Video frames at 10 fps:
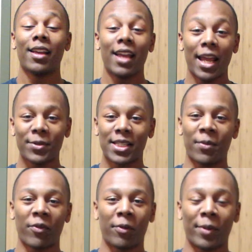Hey, what's
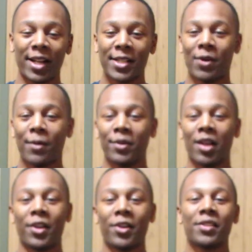up, everybody? It's Wild Blue
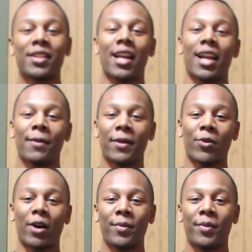Yonder. Today I got my
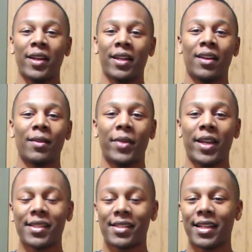quad mate,
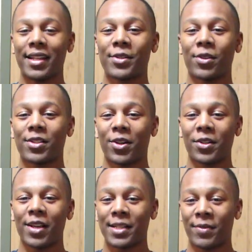Pace, and he's going to talk to
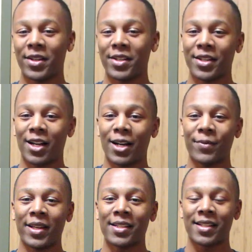you guys about his
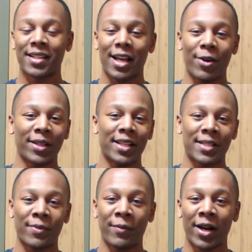job and just how he thinks
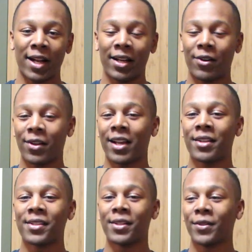about Minot. all that
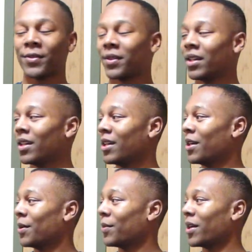good stuff.
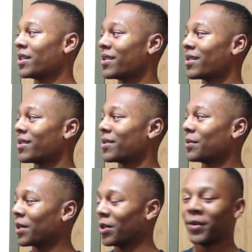Pace,
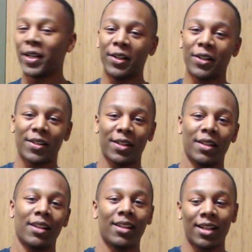you get over here? Yeah,
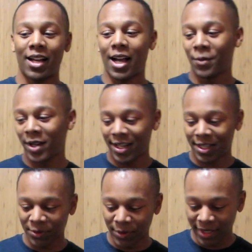sure. I'm going to get
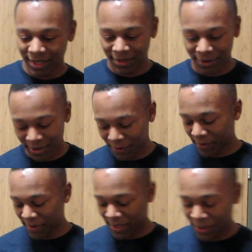out the way, or you want
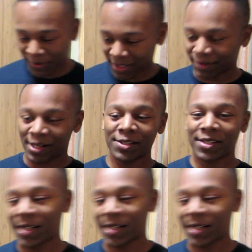me to stay over? I'll, just